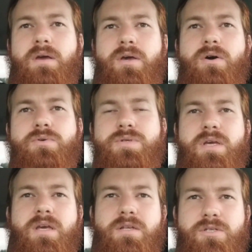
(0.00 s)
goes
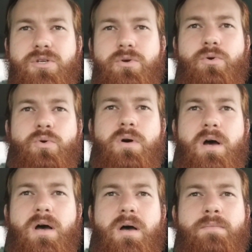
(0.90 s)
into
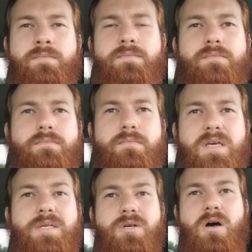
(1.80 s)
um,
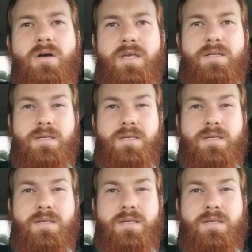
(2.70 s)
Esau, get,